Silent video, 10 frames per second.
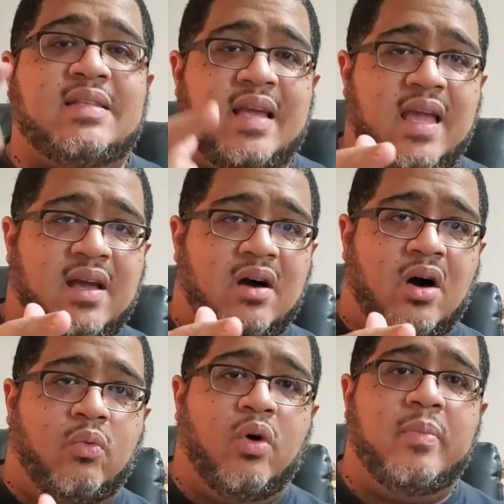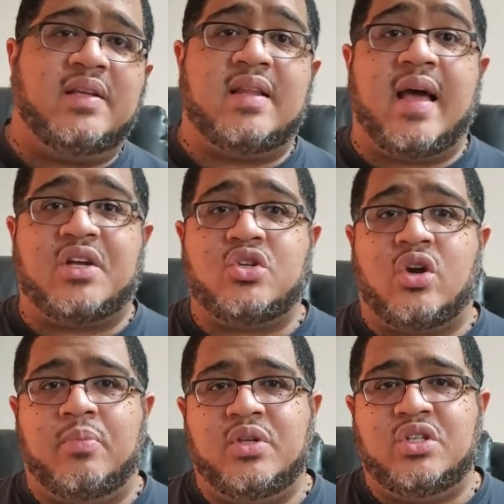take on what makes an action
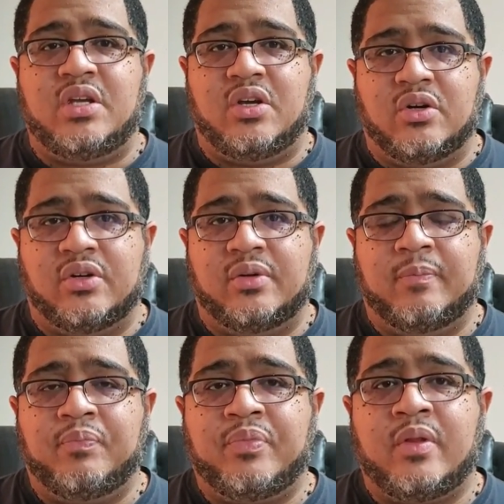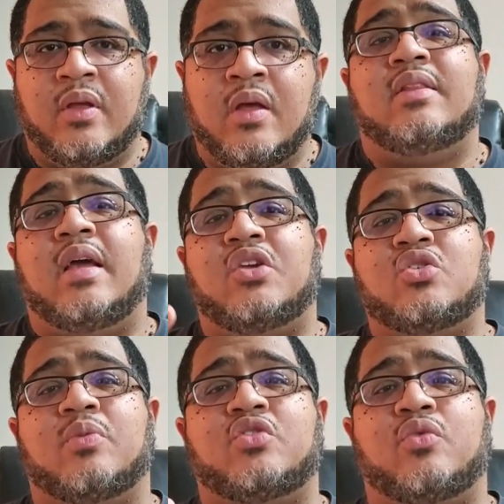RPG good. Thank you
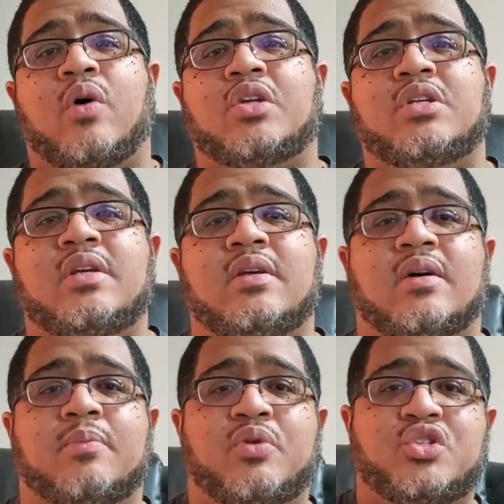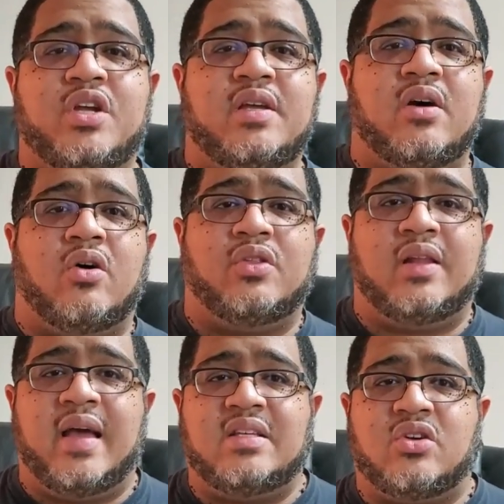so much for watching. I appreciate all the
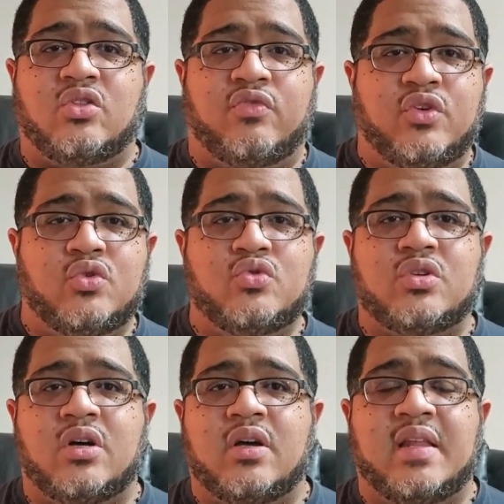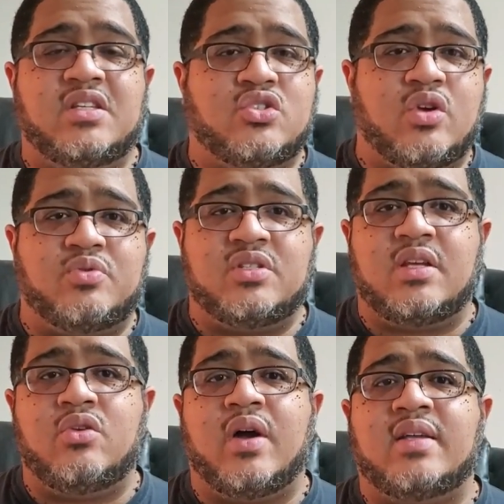likes, all the views, uh, any subscriptions
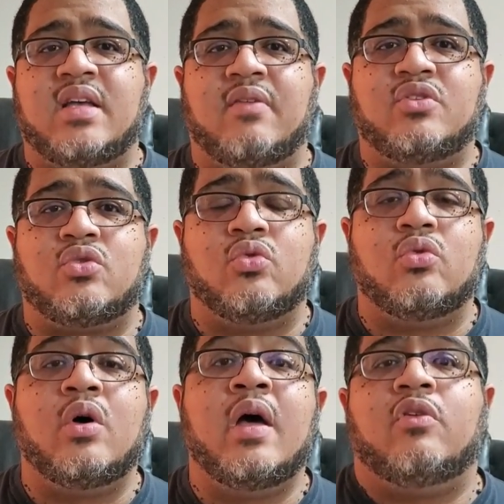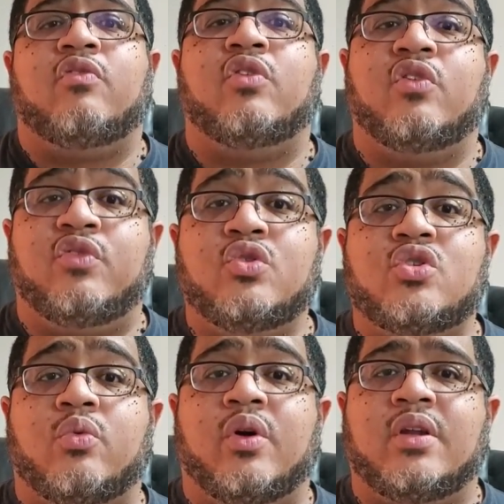that you guys have is cool. For the
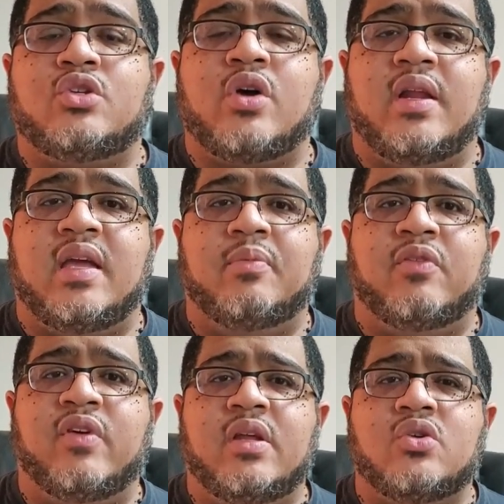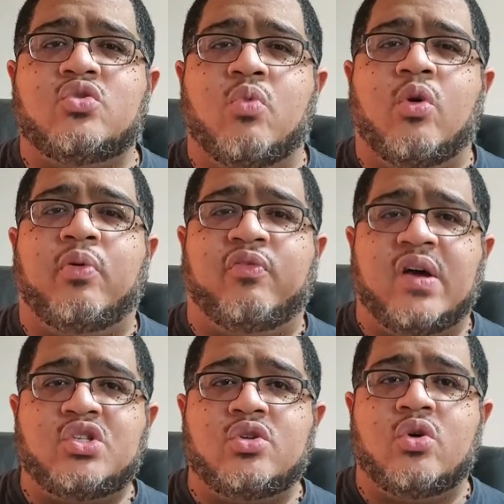future, we're going to try to keep the videos more
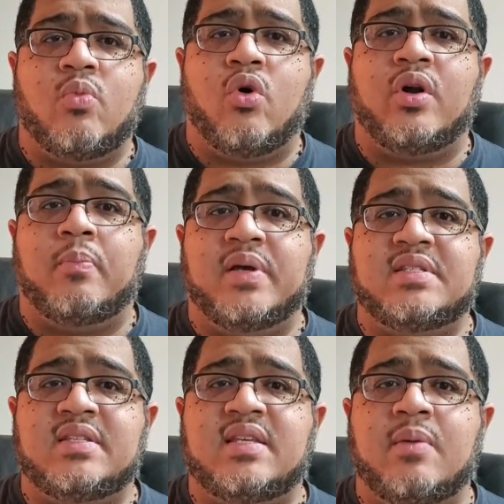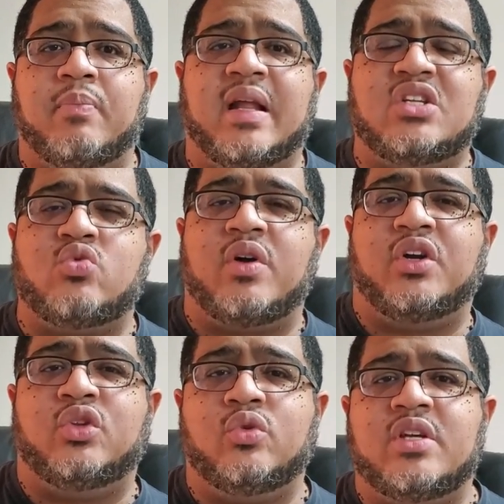professional, more on a business tip. But I just
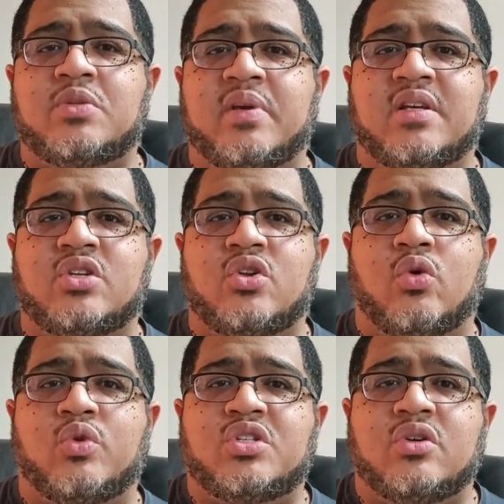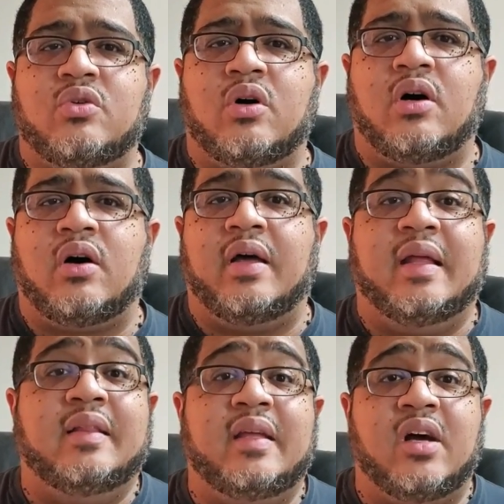wanted to do this because, you know, we're still uh, an
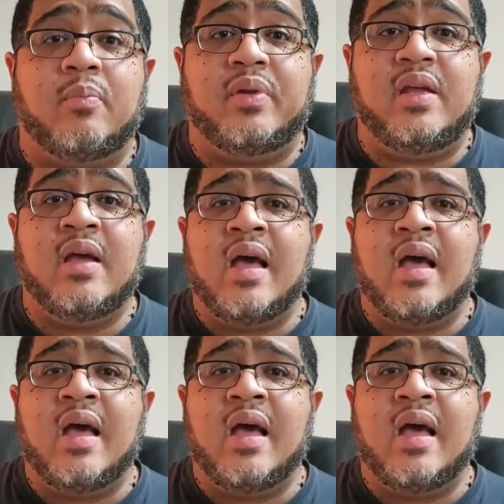indie company